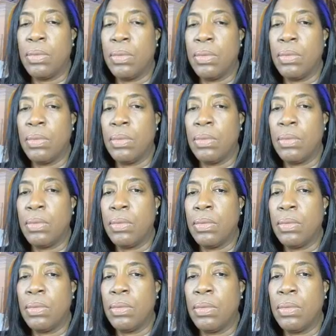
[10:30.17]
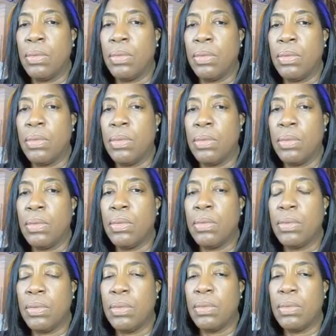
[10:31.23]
(silent)